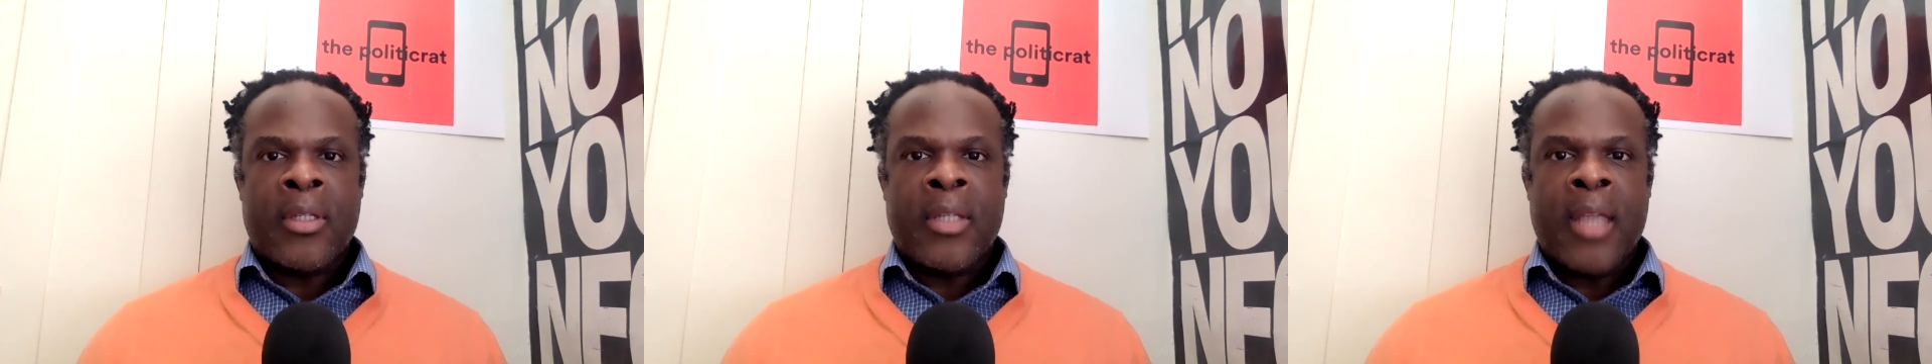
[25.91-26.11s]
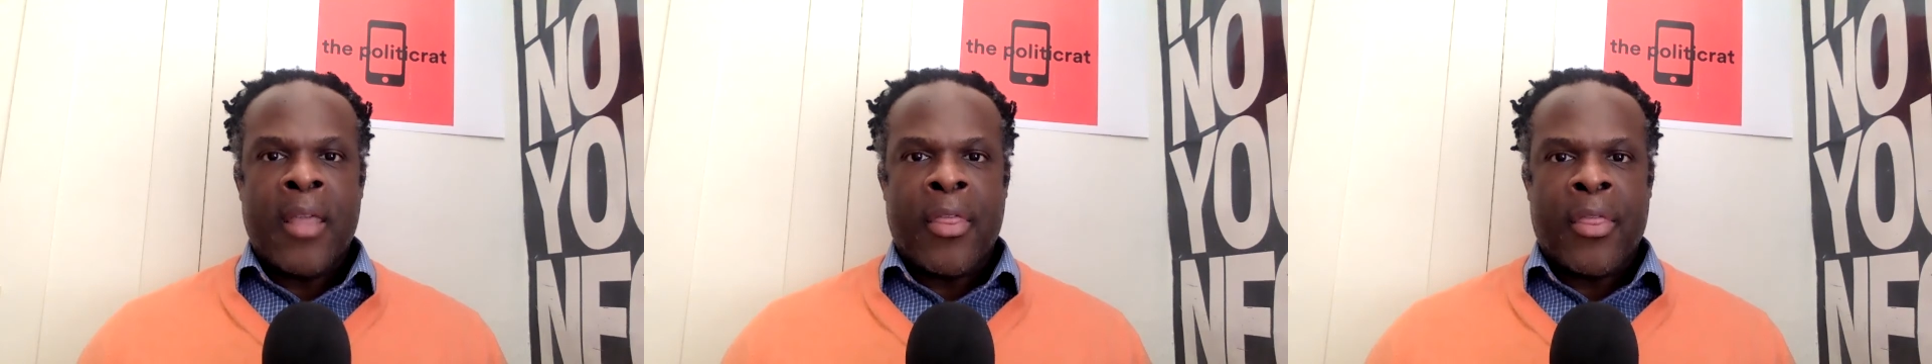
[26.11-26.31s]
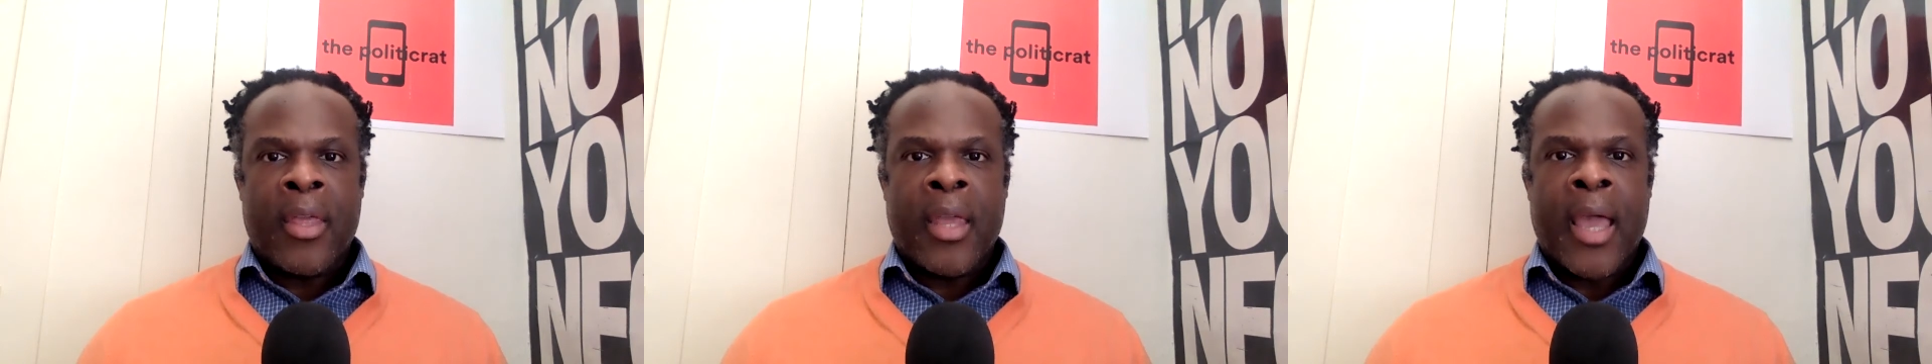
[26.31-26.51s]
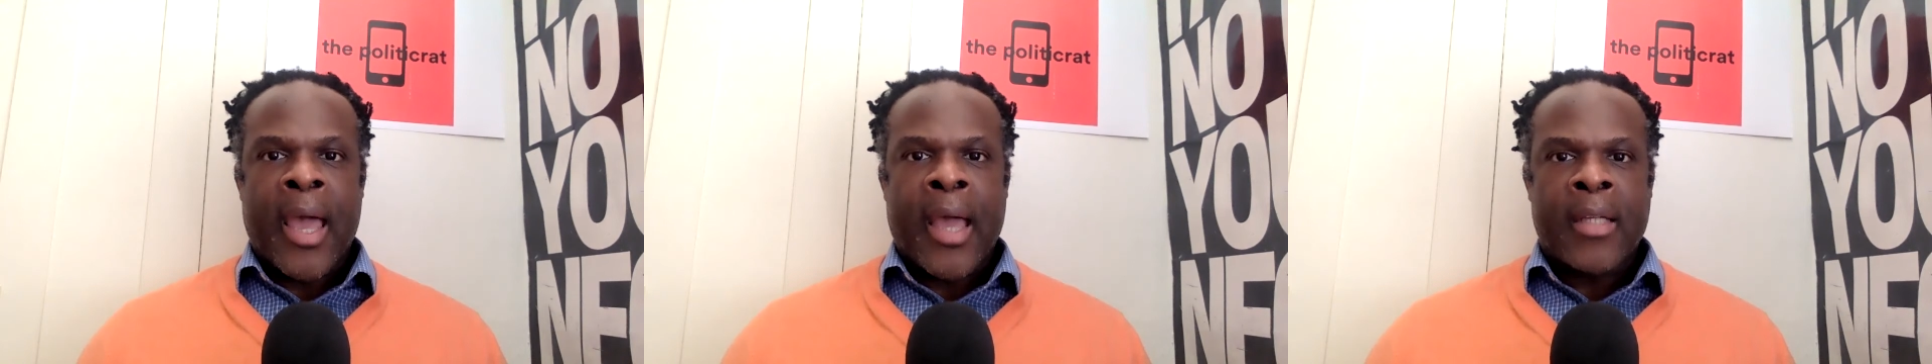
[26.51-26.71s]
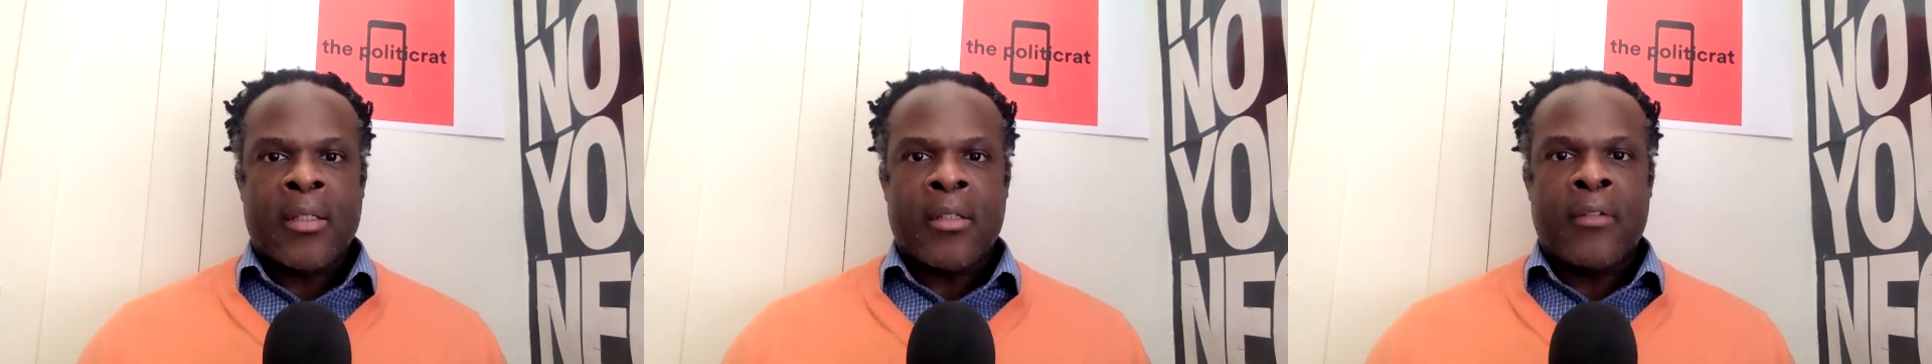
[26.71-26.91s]
Death
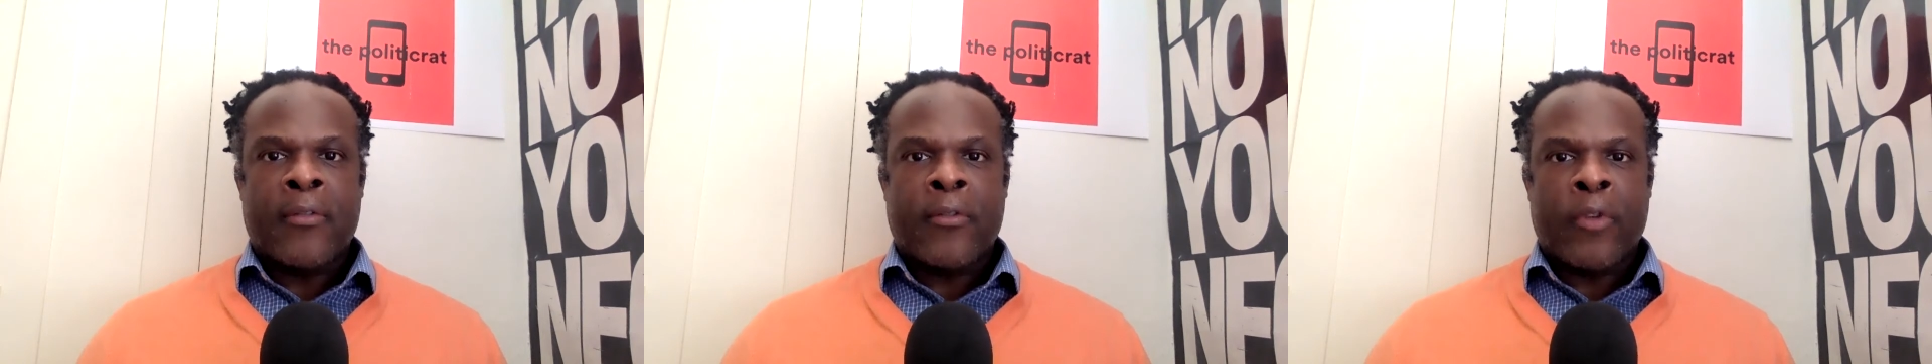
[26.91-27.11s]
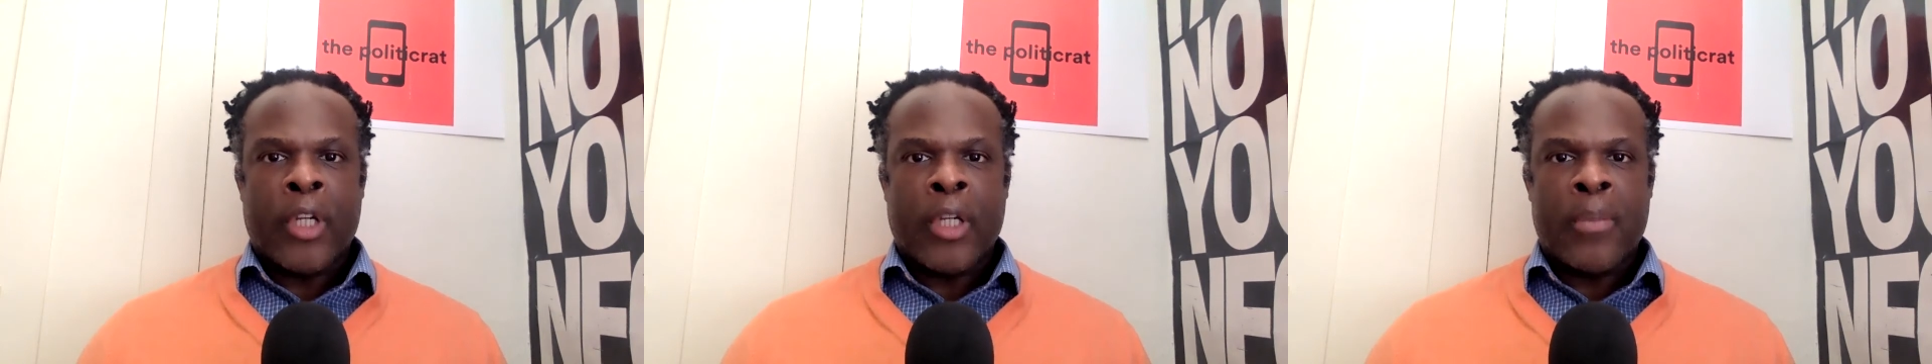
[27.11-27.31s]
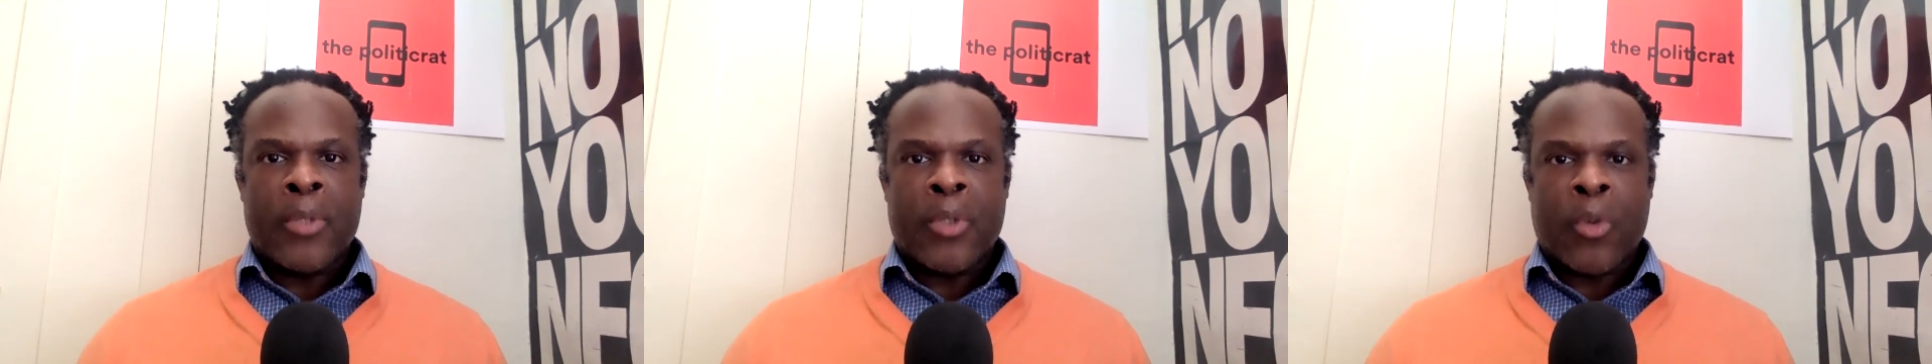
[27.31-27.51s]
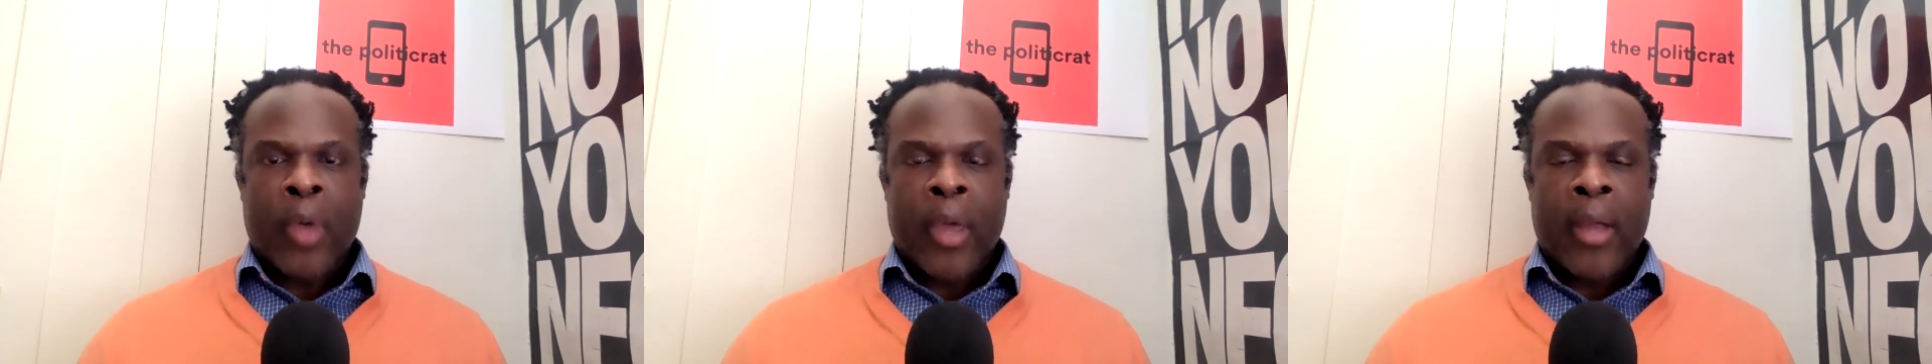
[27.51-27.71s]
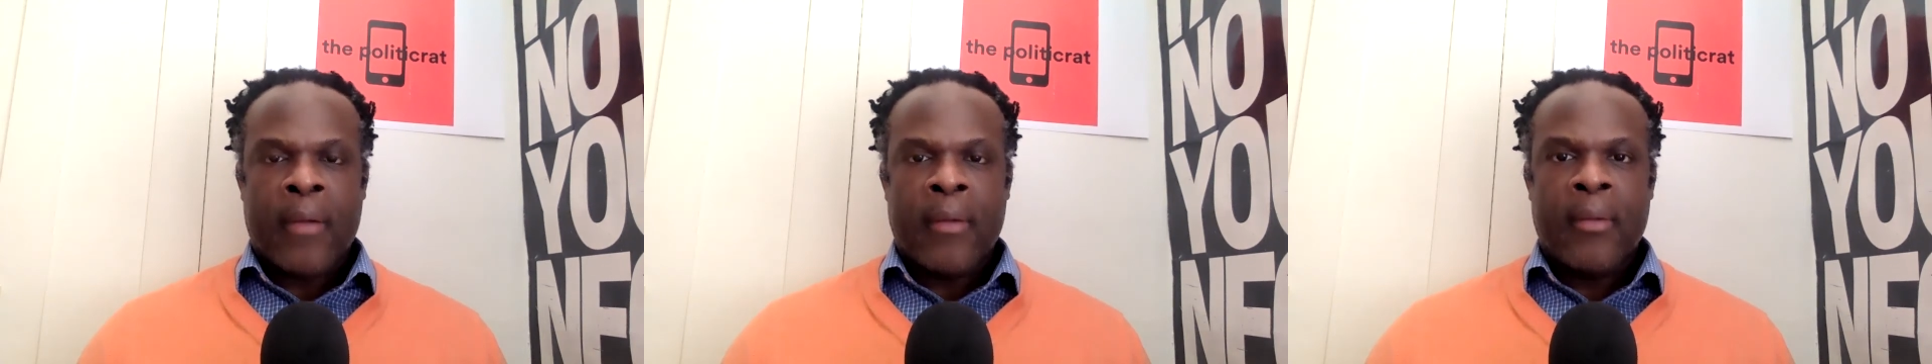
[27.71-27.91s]
at Freedom
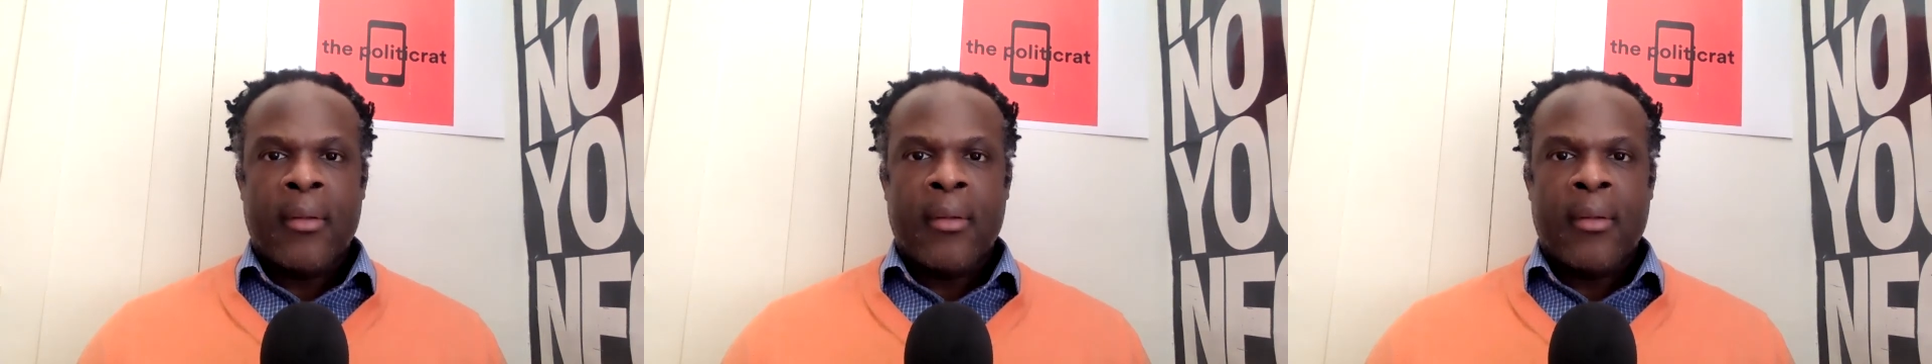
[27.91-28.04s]
Square,